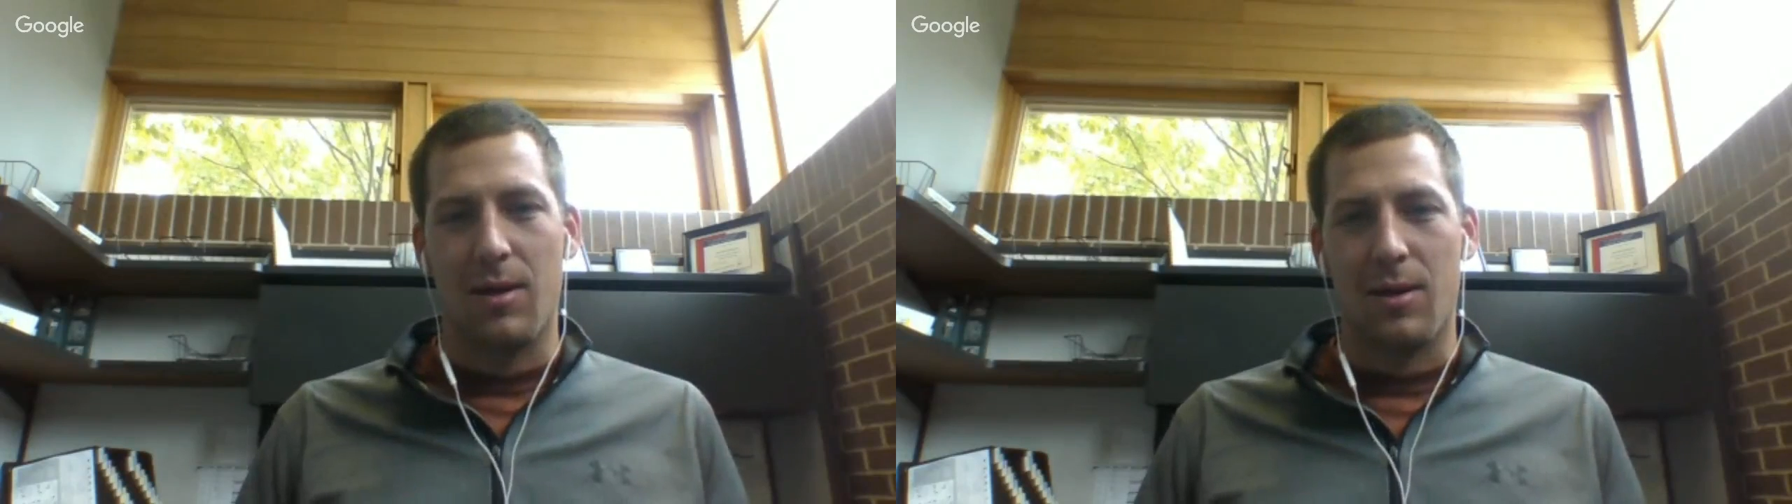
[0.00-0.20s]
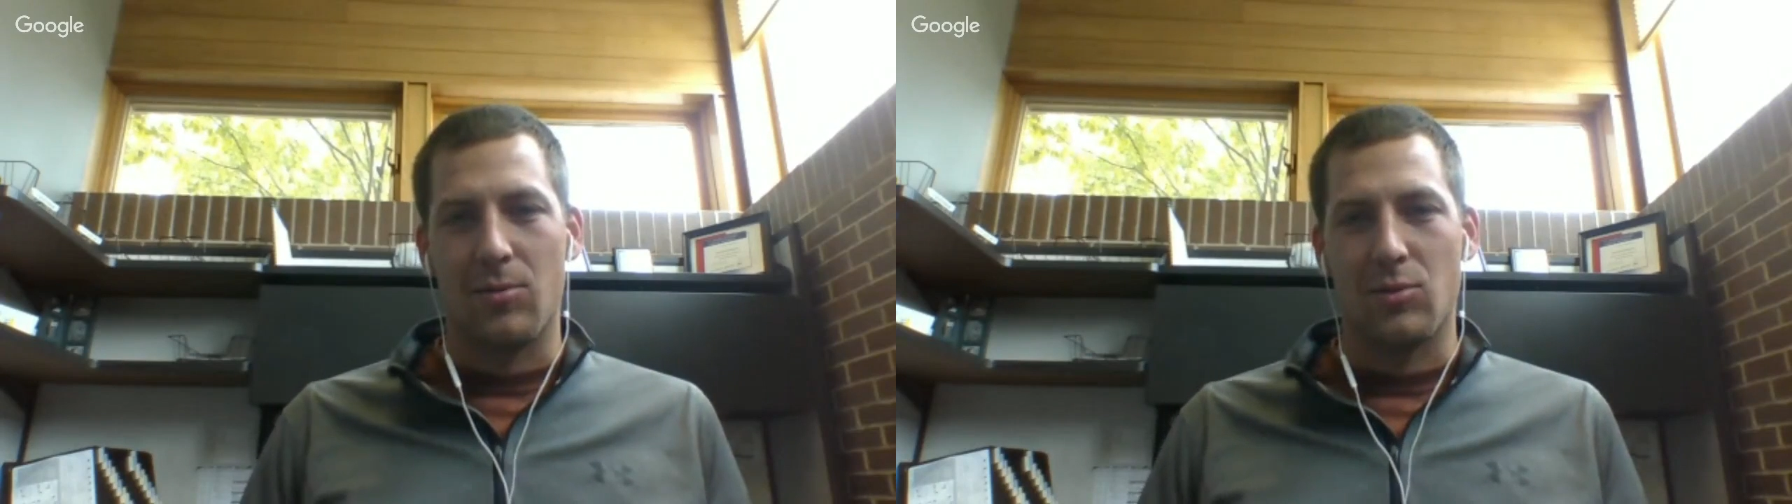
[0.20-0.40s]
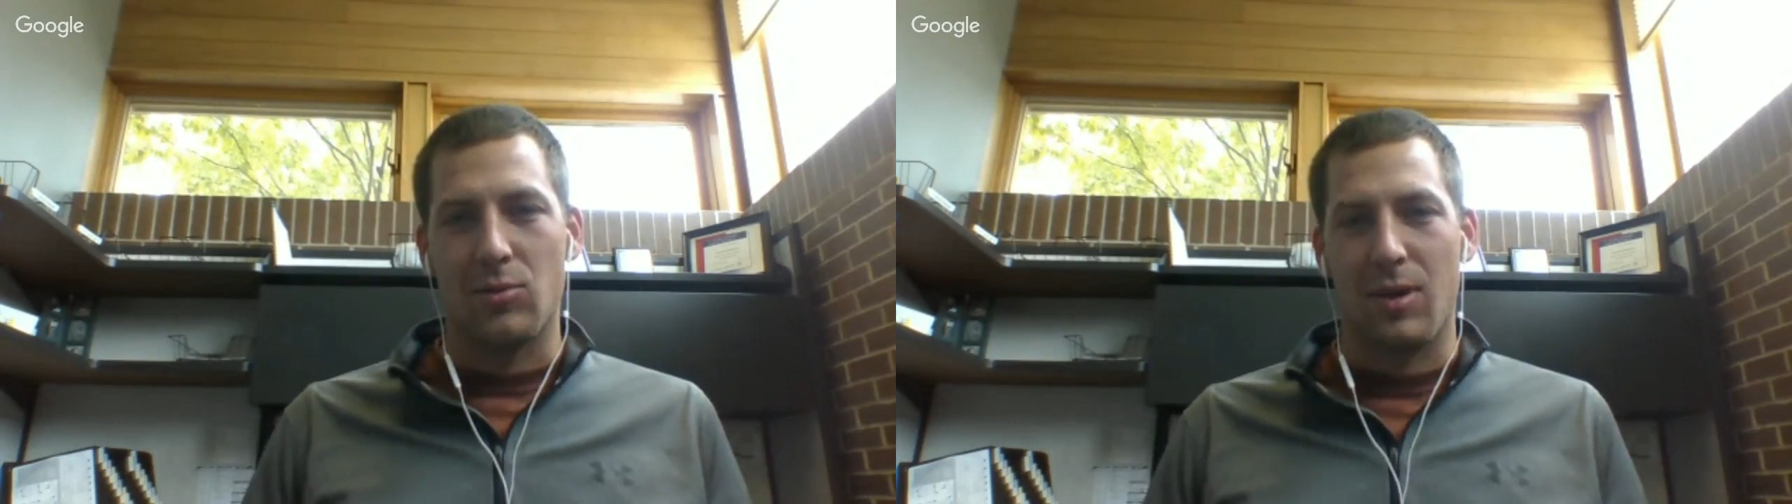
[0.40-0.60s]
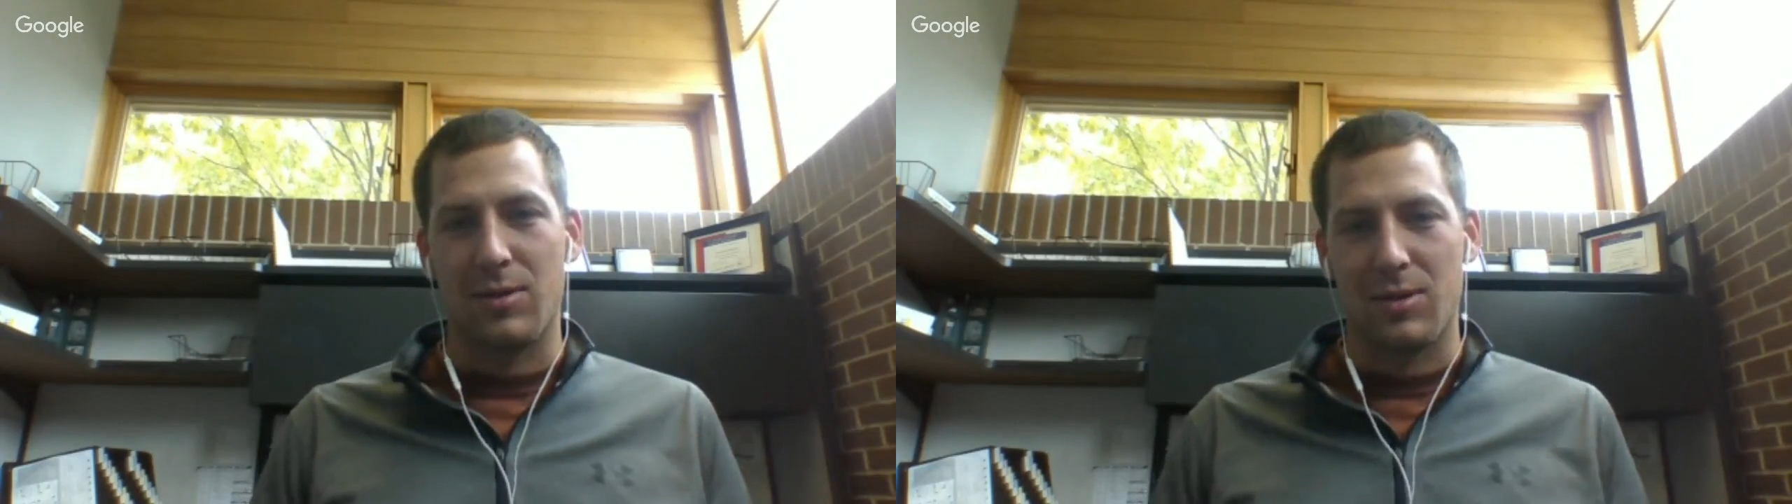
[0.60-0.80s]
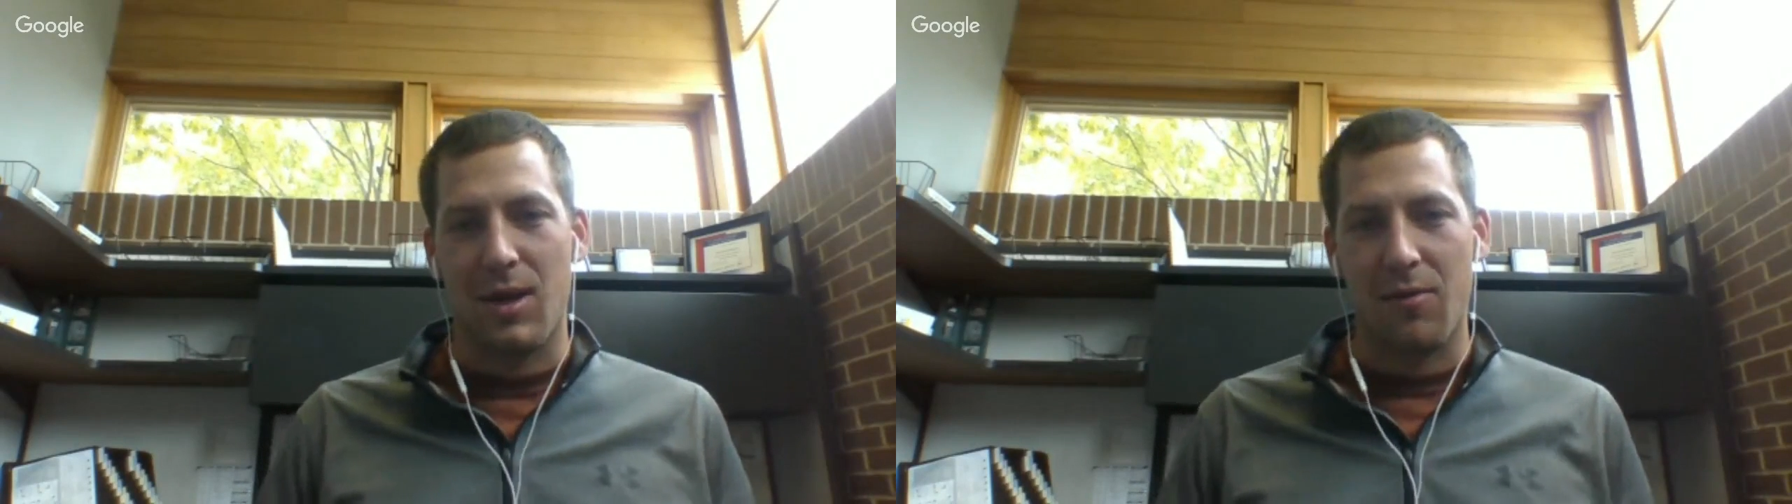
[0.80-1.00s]
So
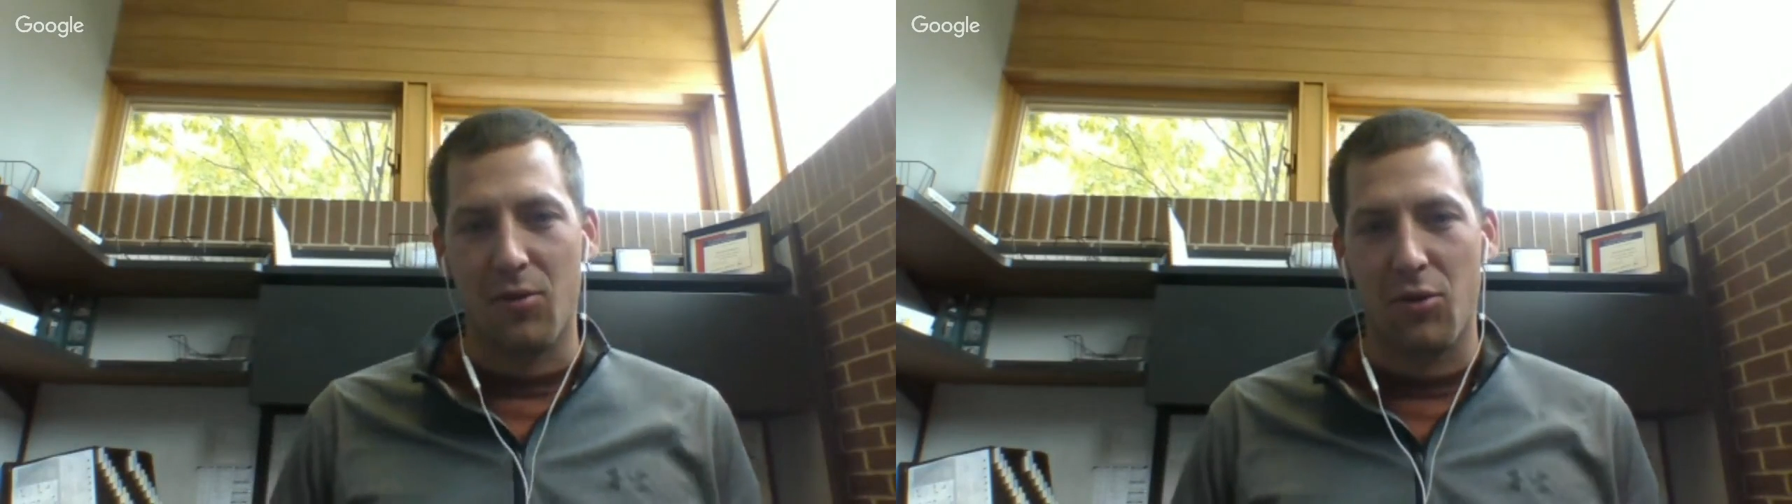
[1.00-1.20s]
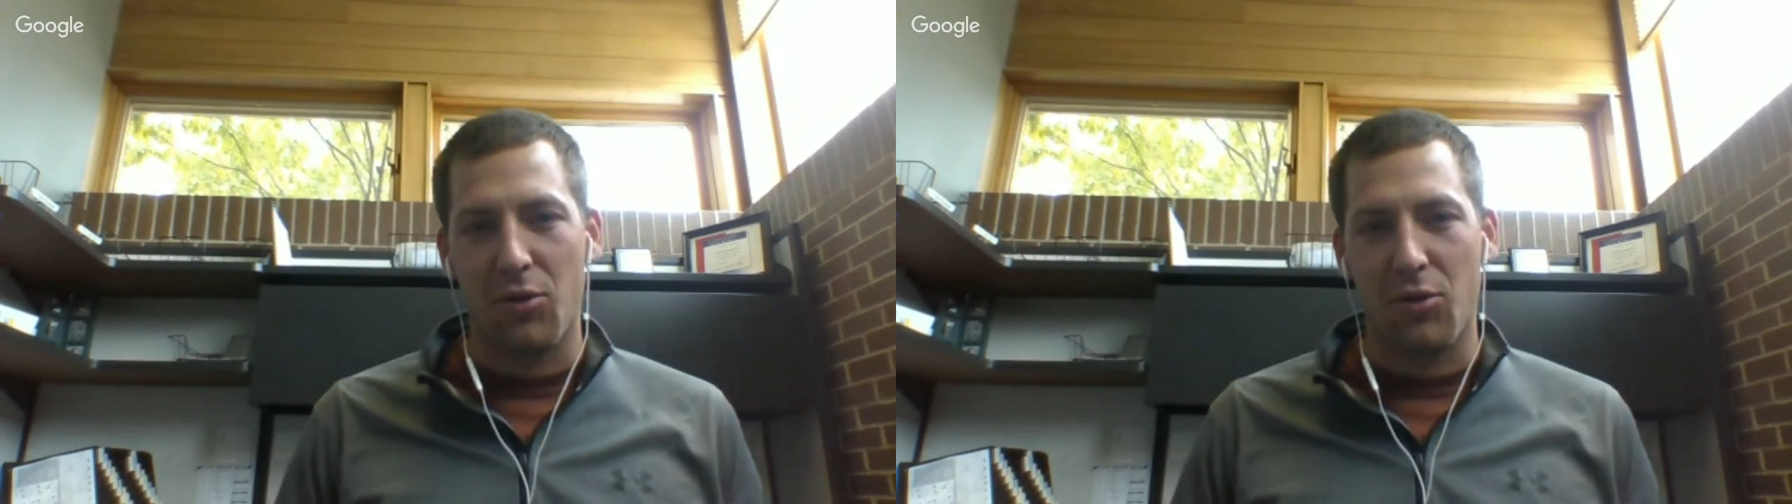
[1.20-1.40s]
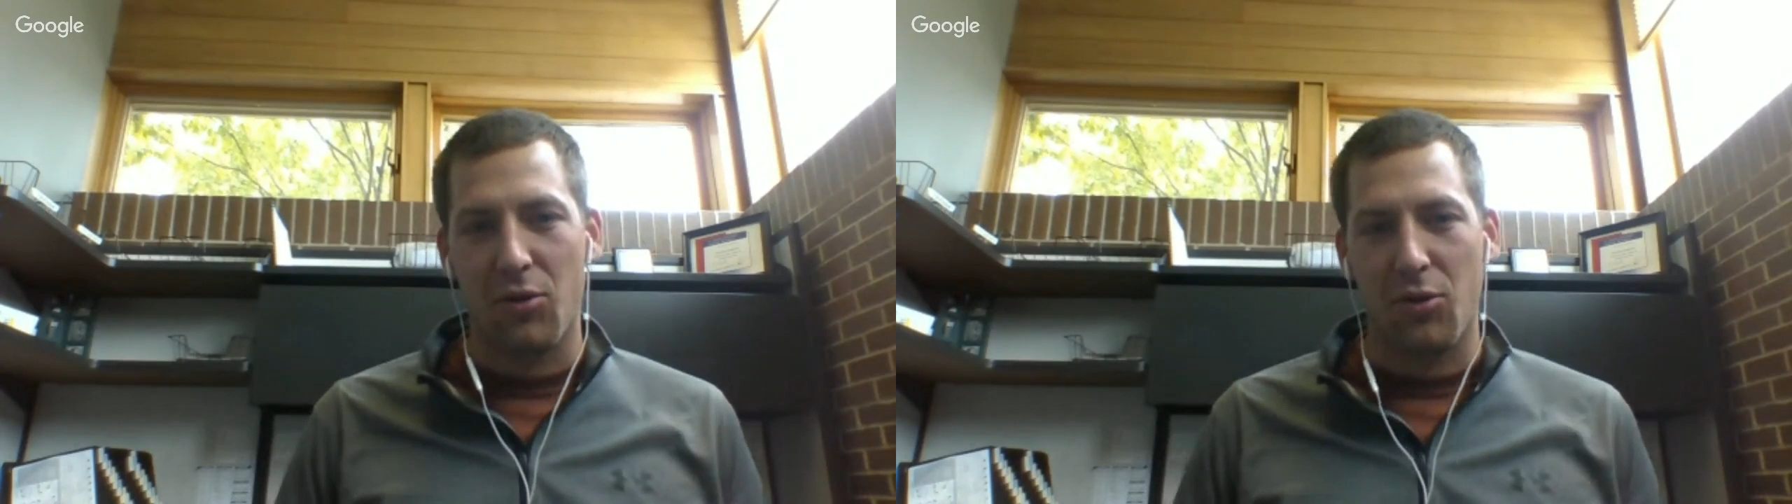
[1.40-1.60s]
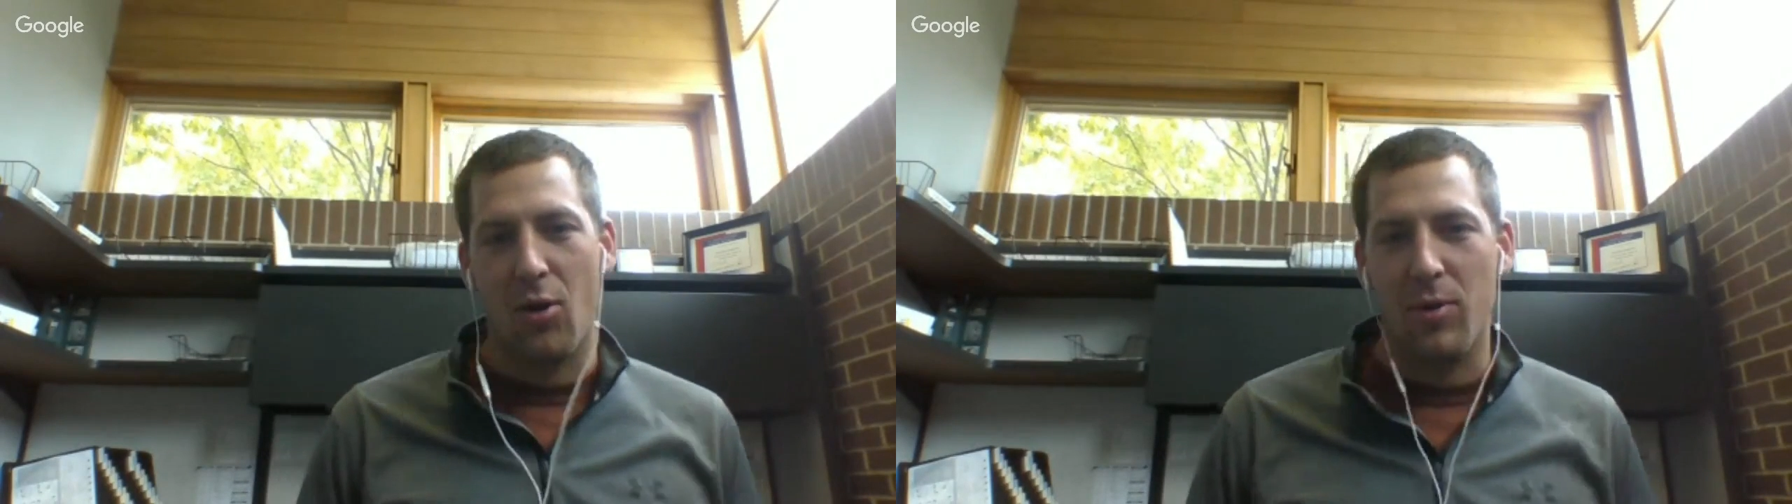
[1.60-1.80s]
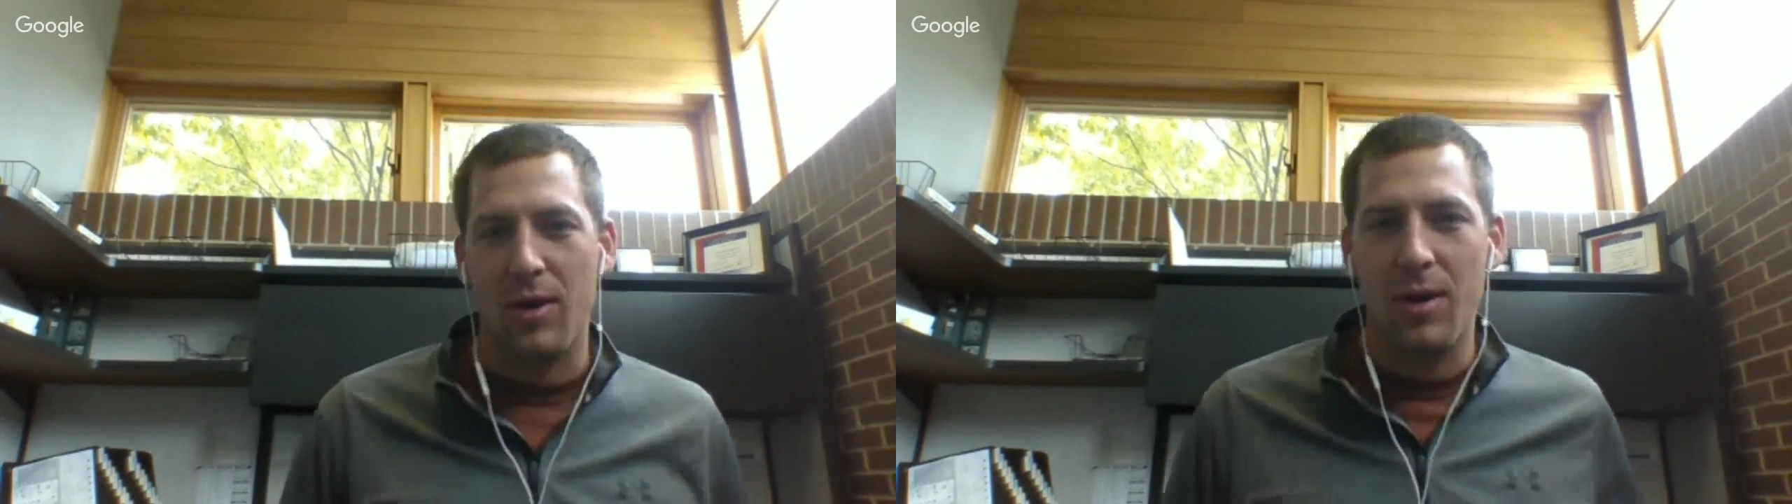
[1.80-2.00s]
that's kind of a little bit about
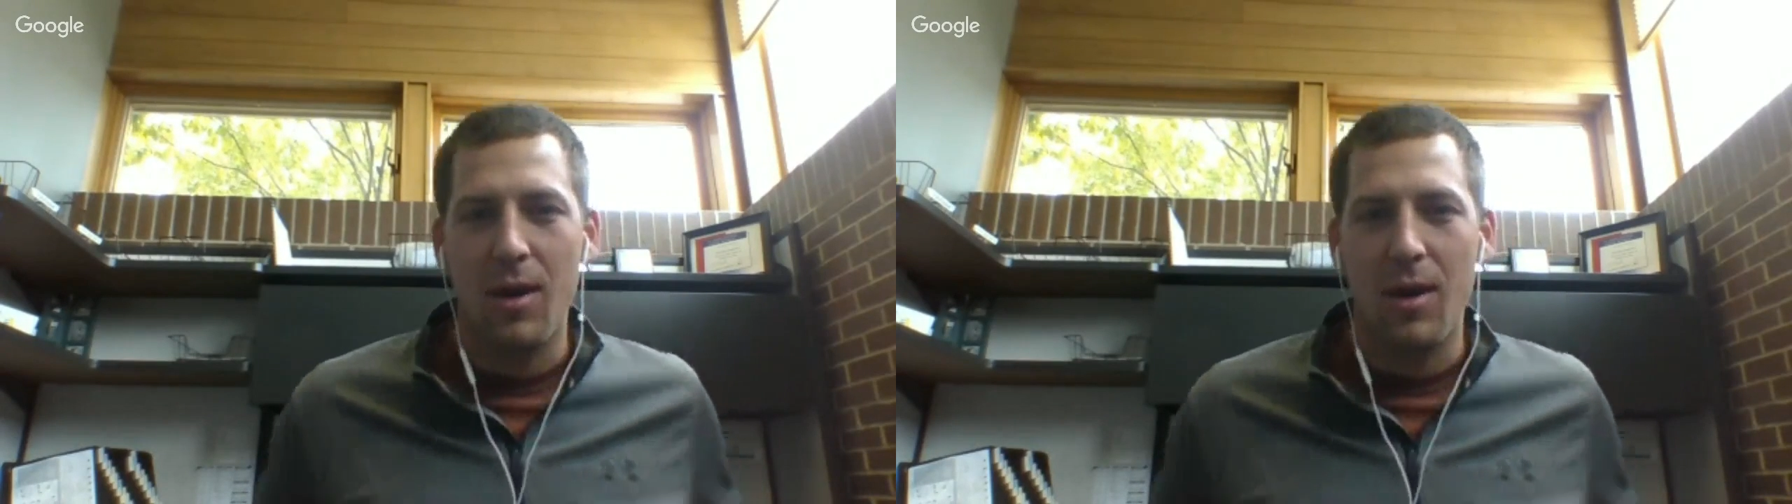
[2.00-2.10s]
me.